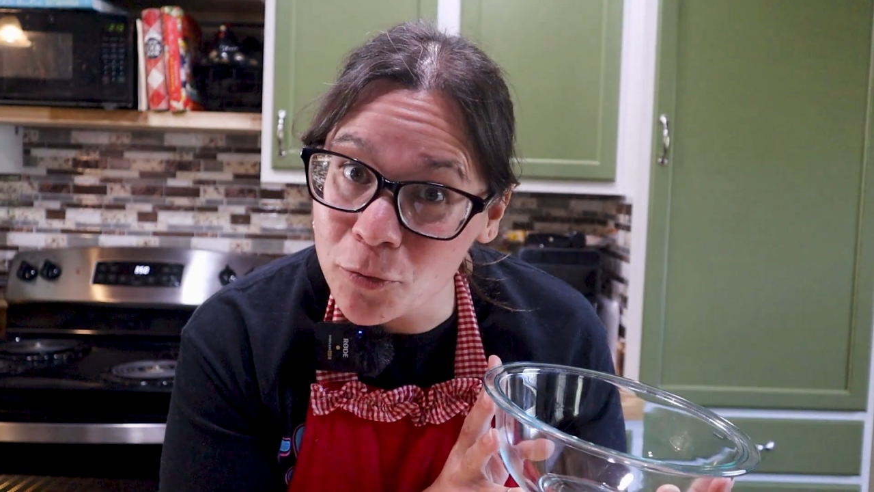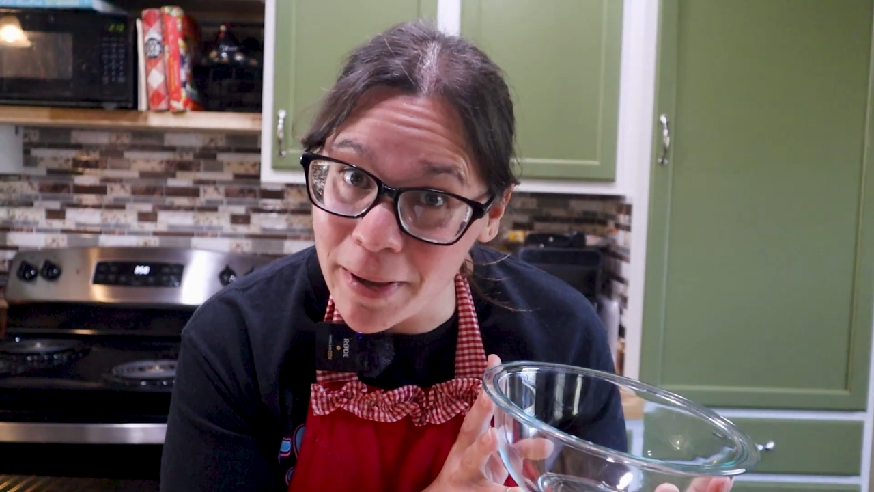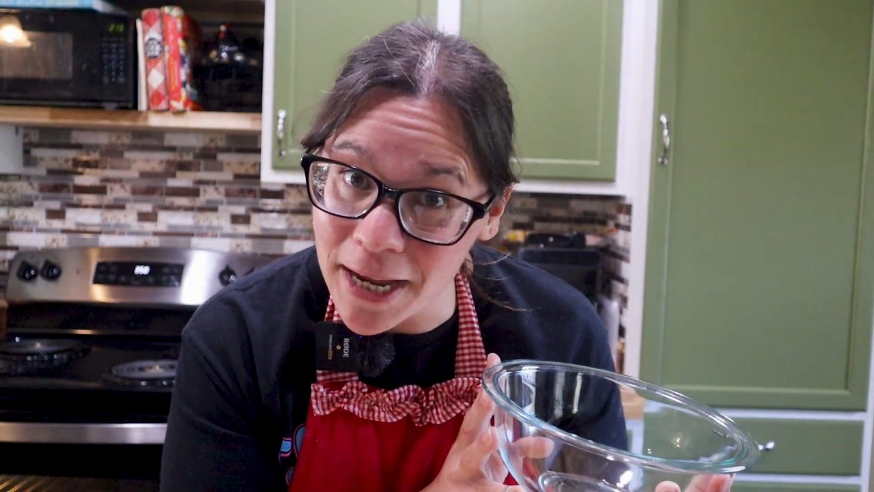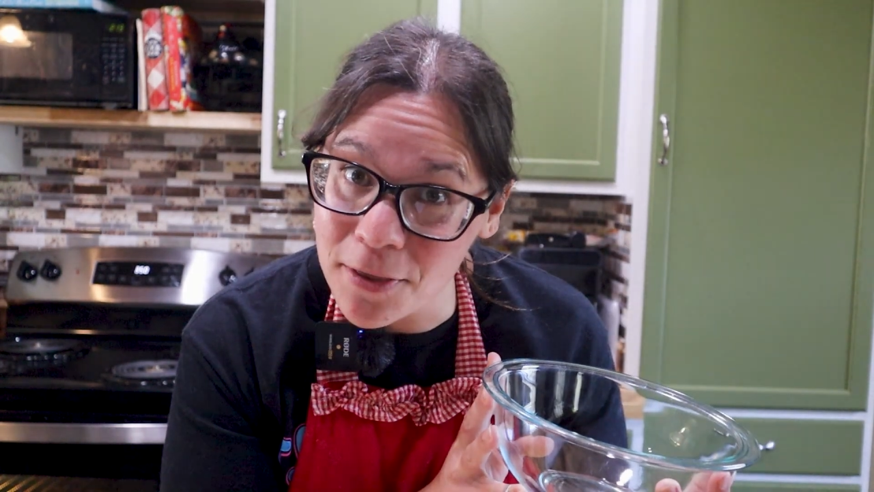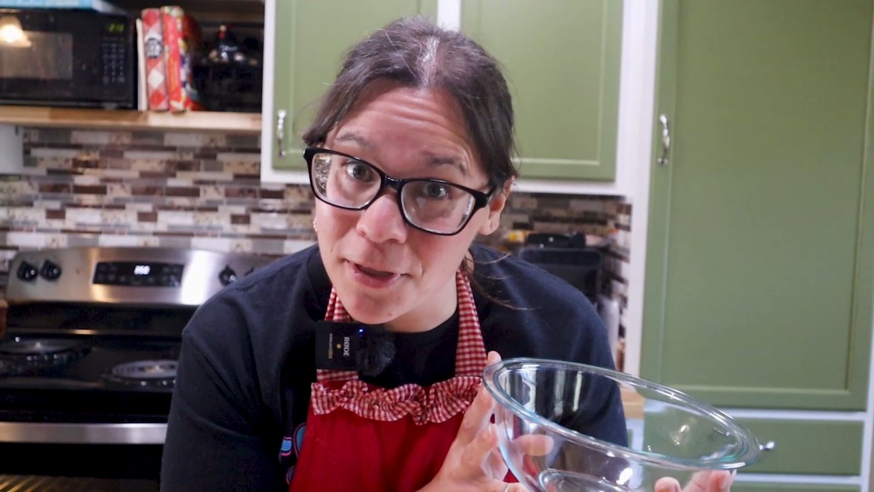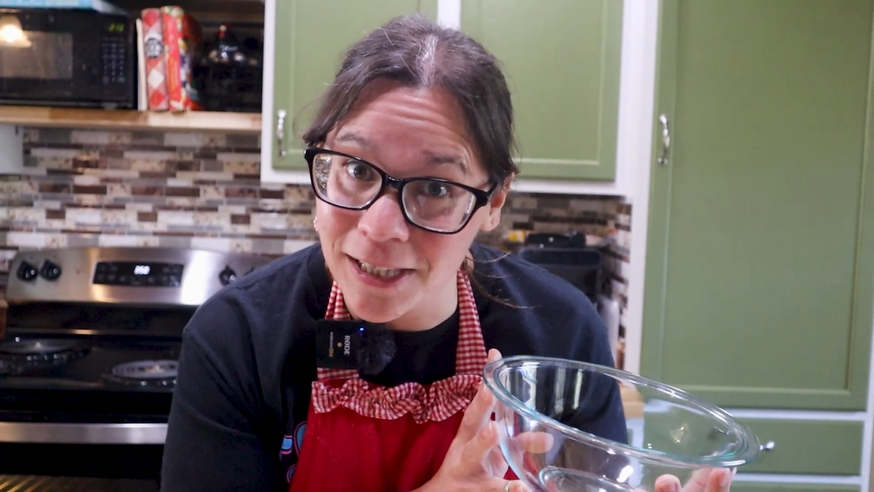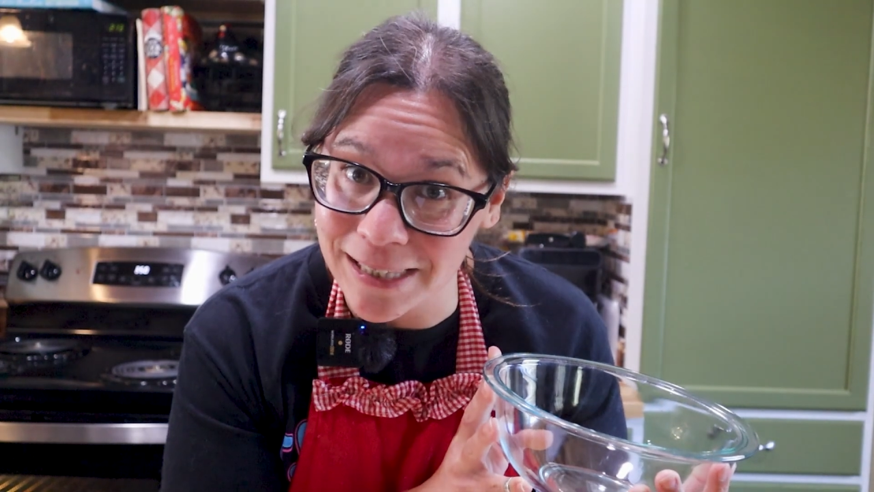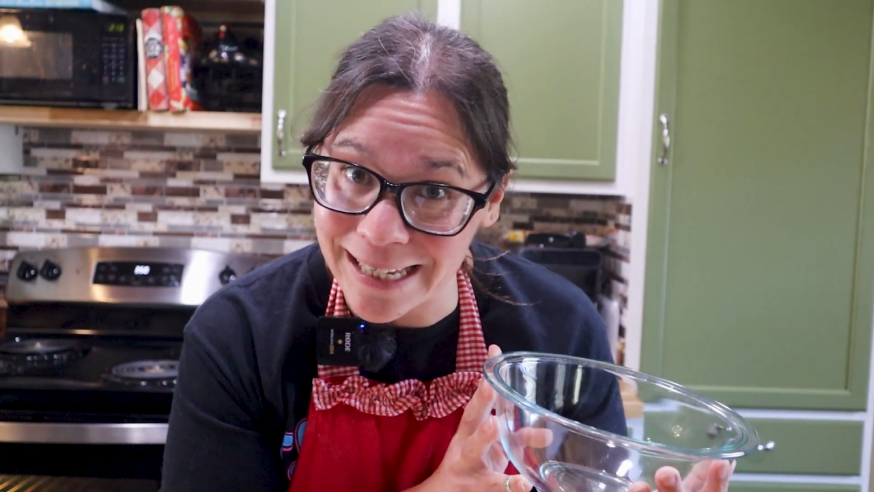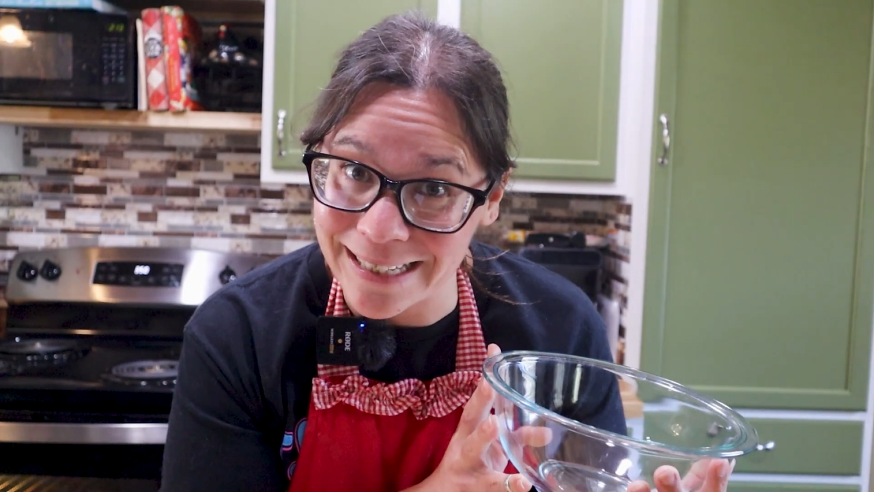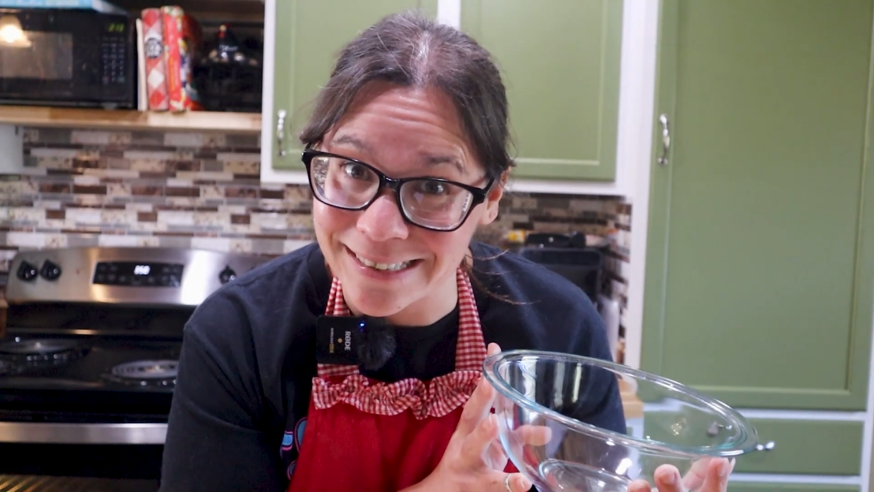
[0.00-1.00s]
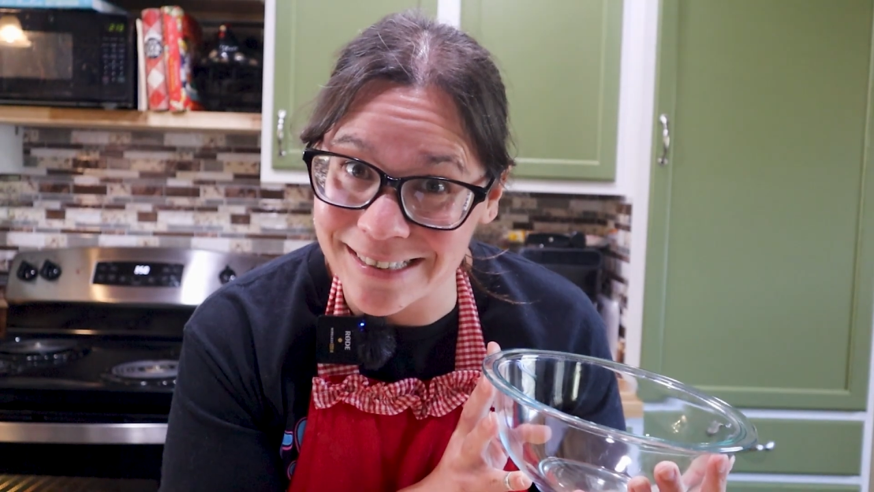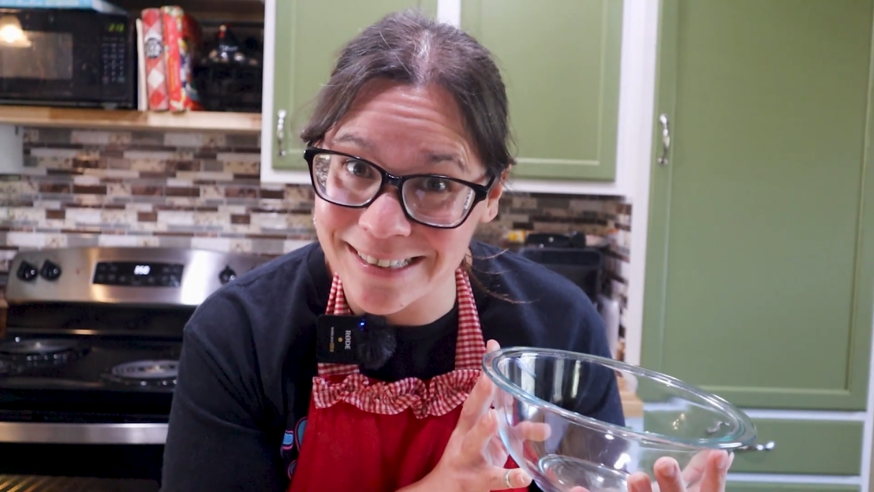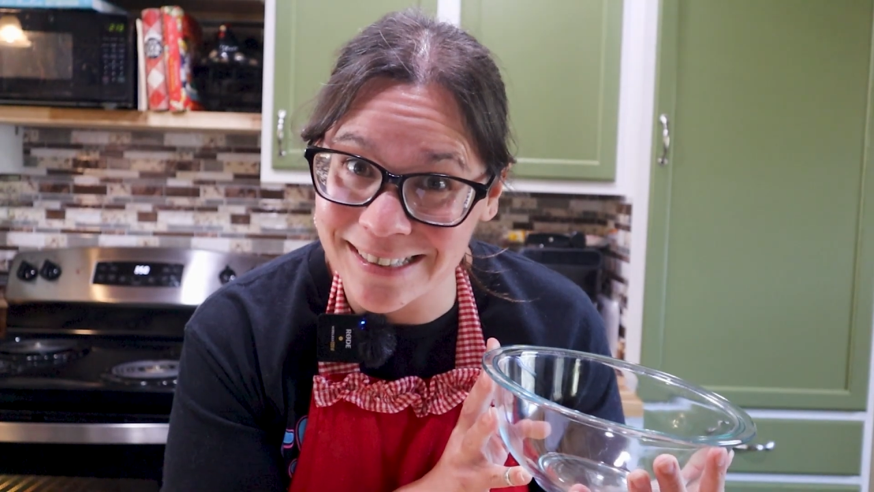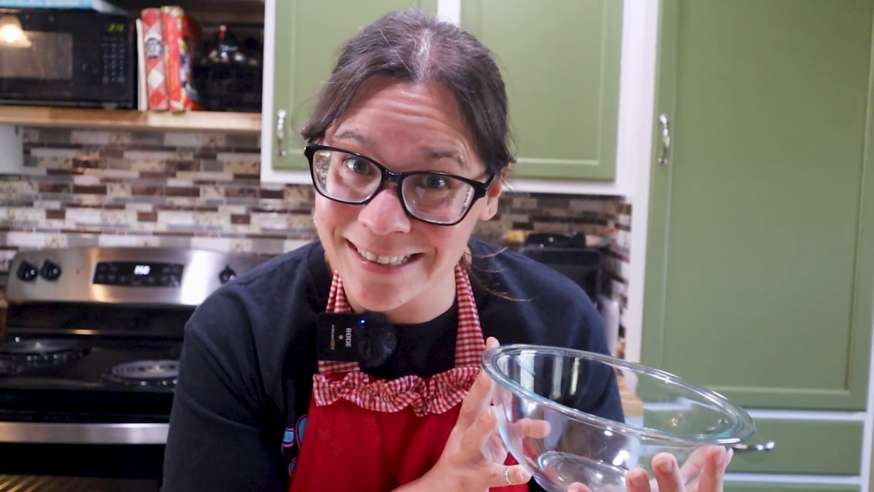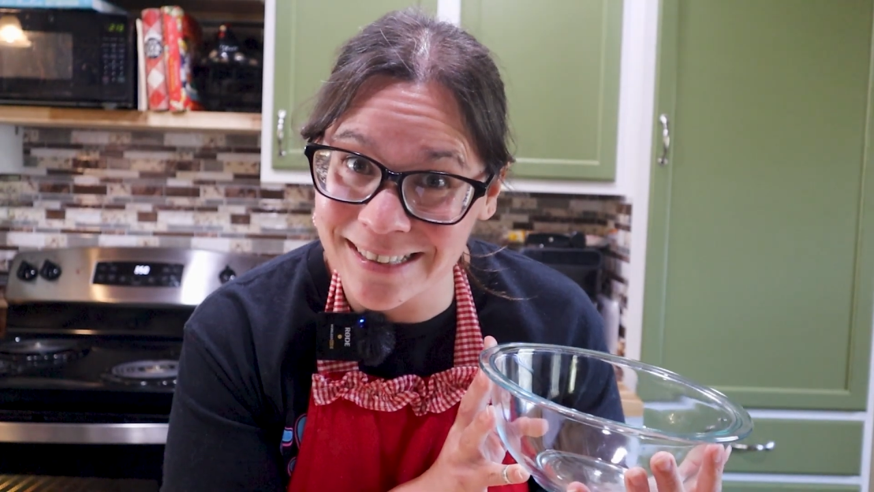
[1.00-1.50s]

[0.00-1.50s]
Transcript: make the glaze.